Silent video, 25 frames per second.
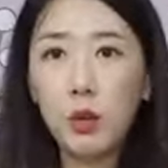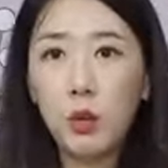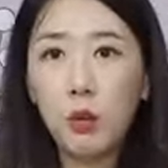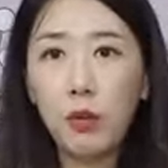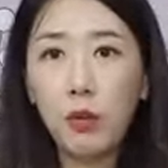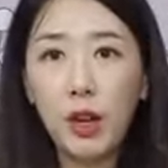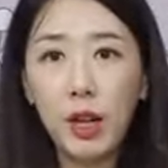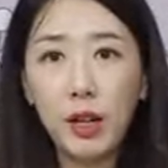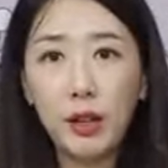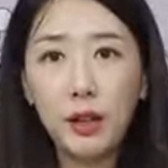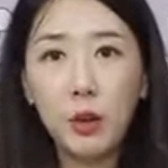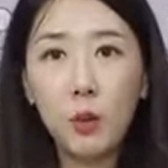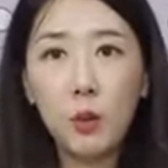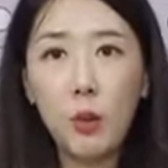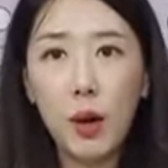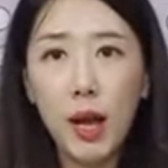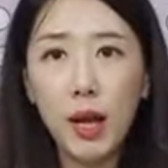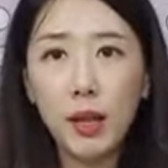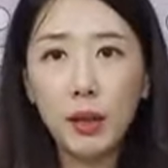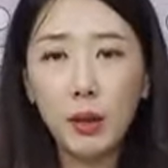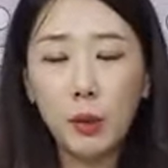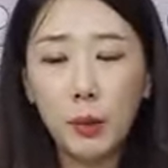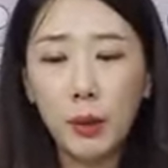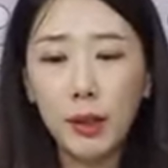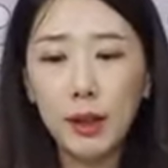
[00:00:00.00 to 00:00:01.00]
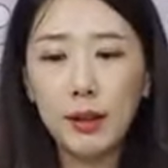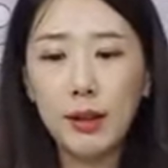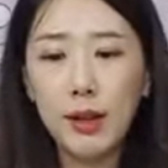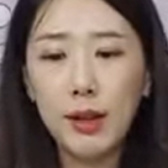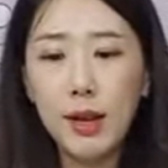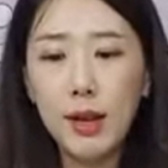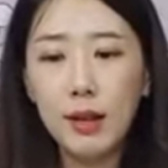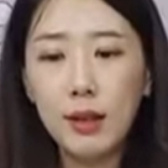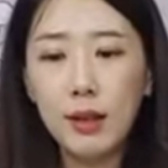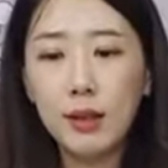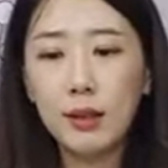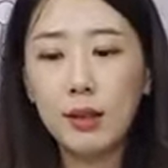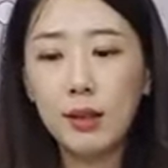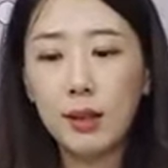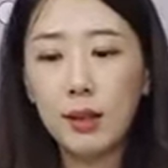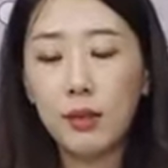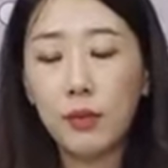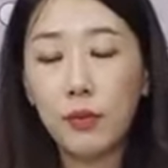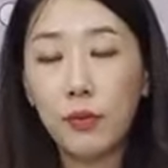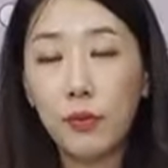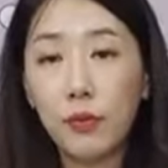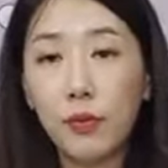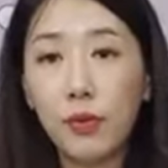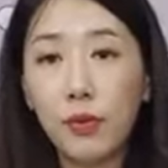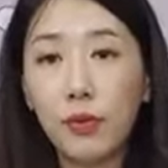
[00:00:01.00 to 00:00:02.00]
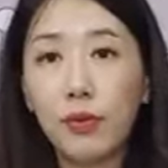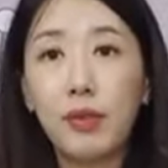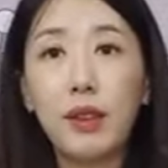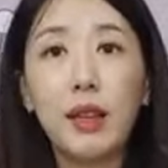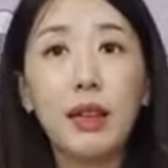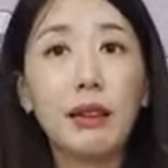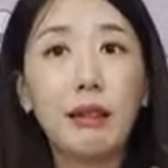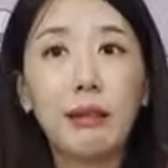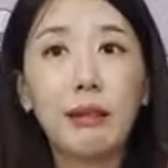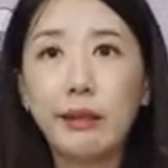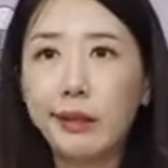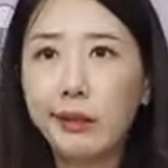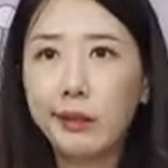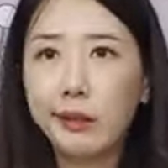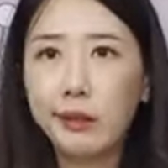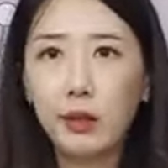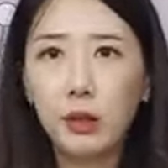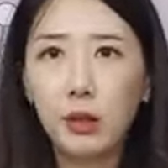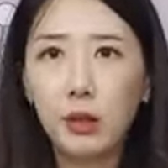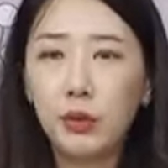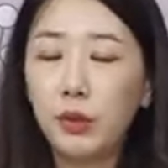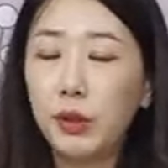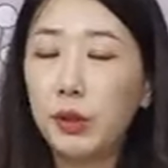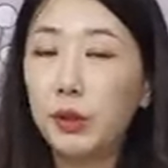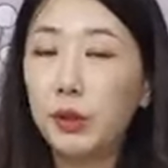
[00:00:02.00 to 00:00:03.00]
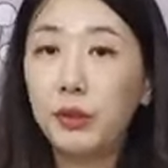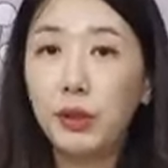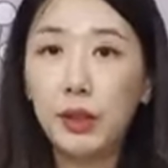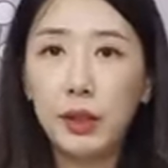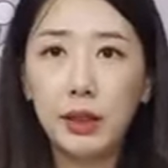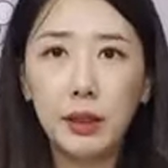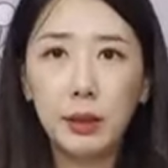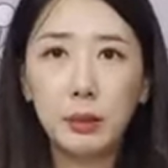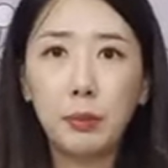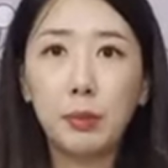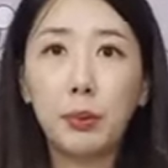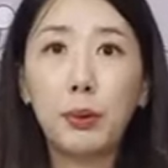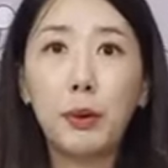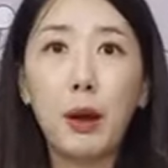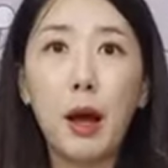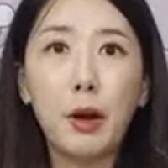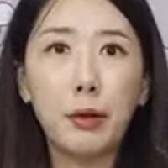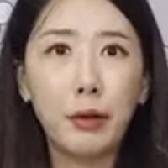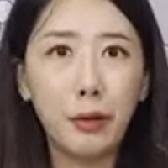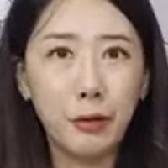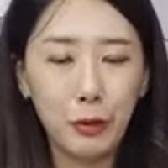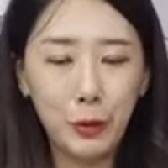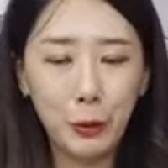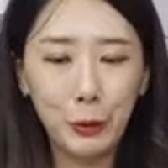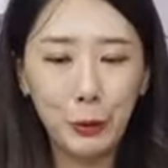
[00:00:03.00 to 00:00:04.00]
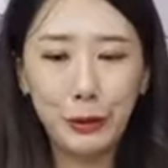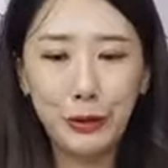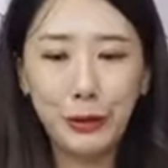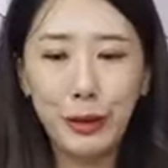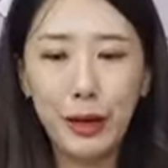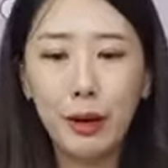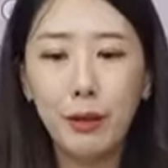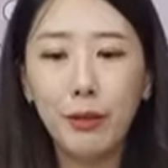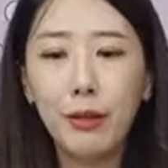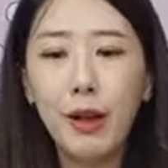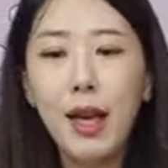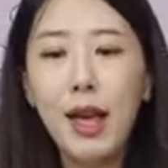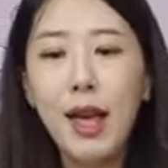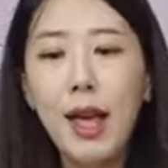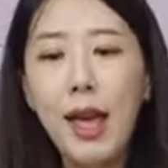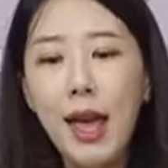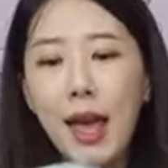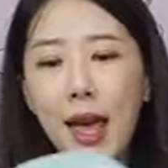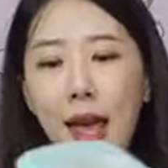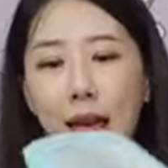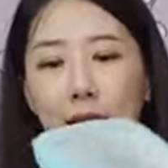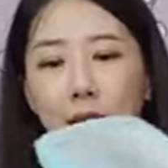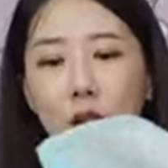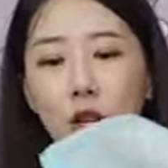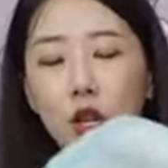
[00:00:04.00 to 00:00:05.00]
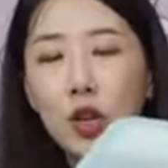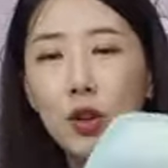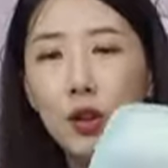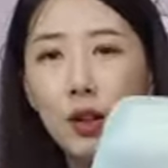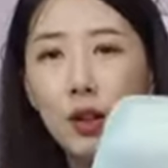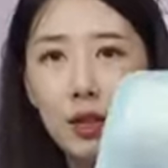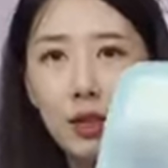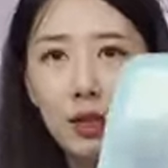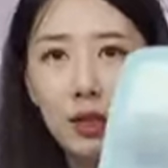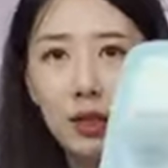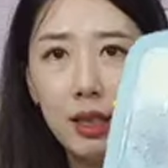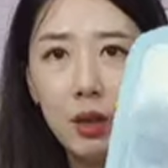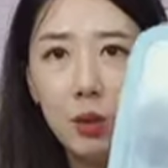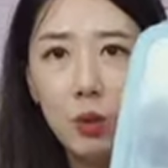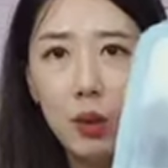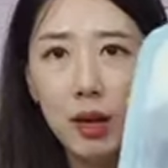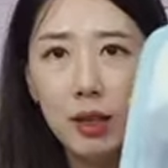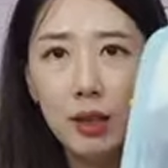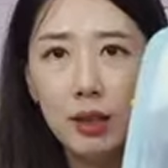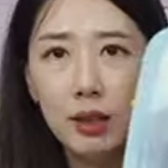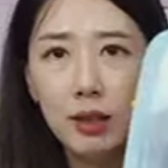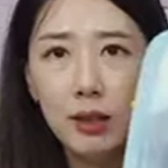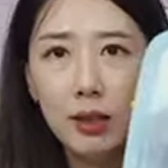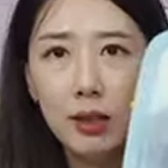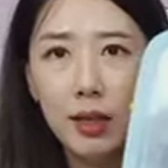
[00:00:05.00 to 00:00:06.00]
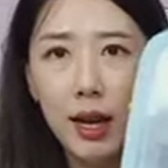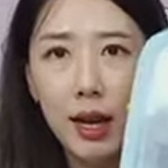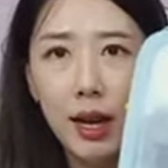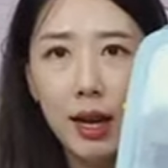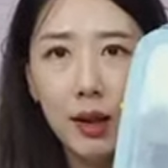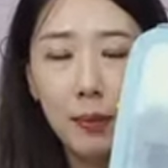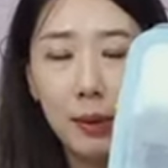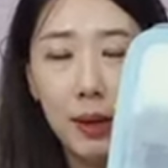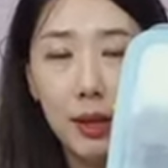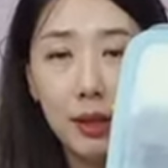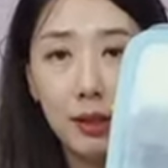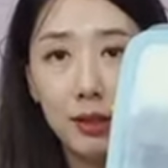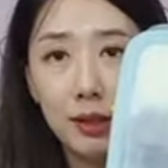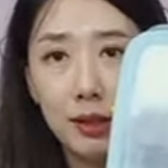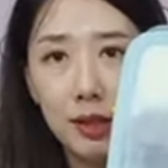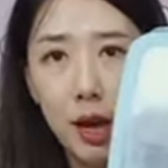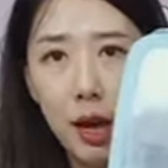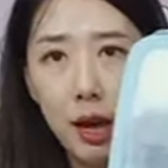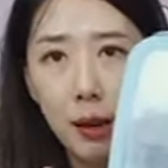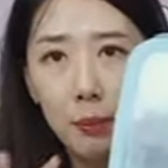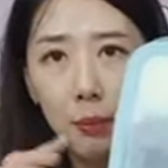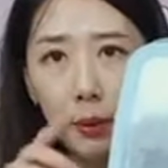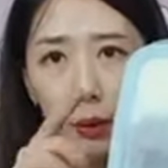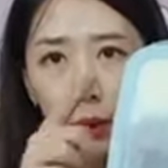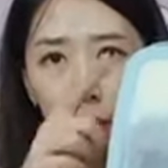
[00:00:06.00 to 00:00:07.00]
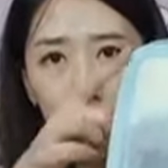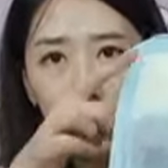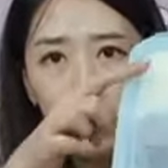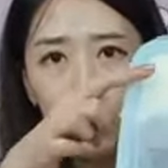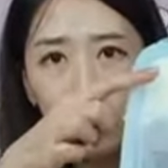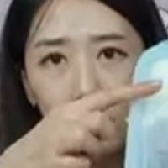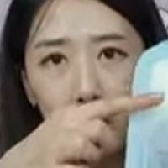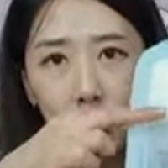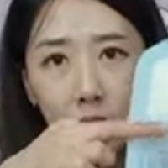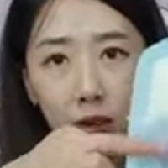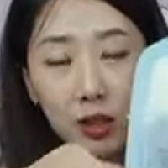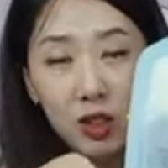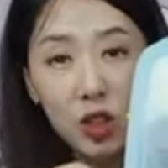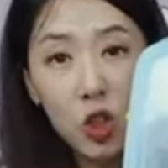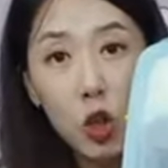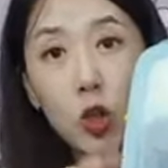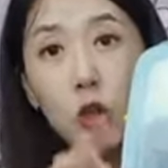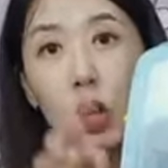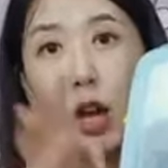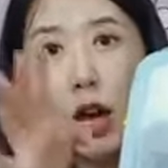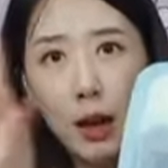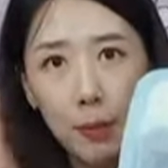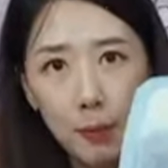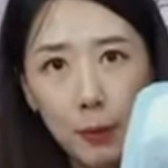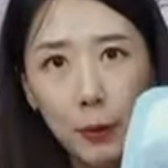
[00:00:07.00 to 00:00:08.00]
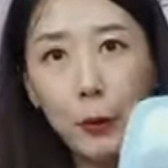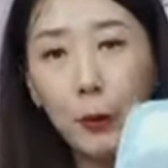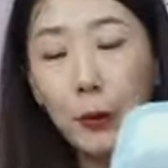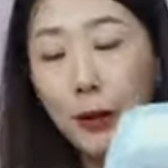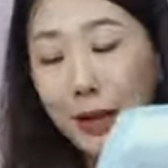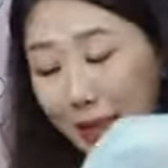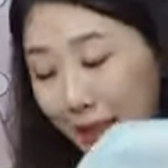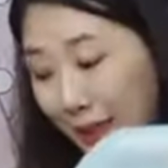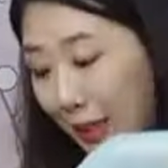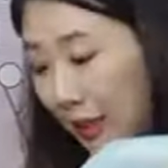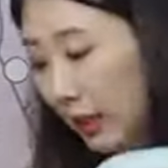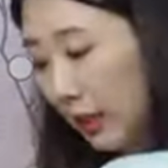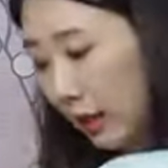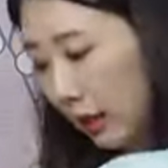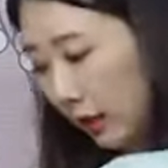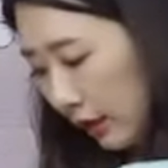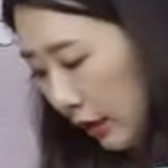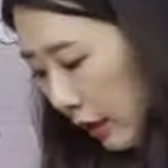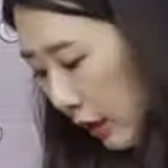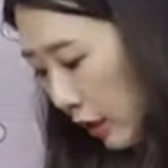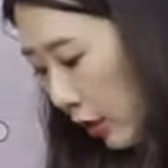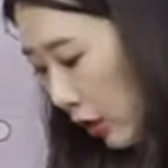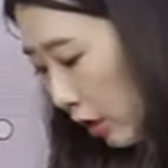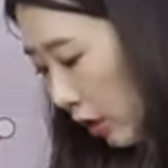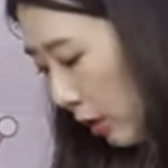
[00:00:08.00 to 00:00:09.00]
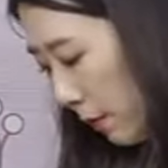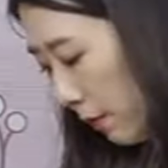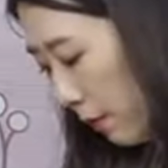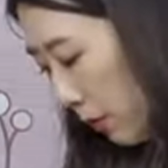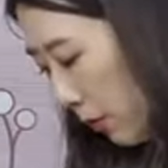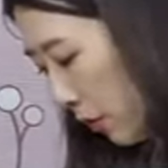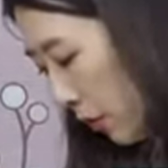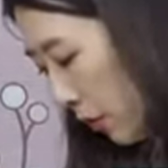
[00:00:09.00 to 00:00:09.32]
very well organized, then you feel very proud of yourself. And you can see what's inside by the topper, because the topper is clear.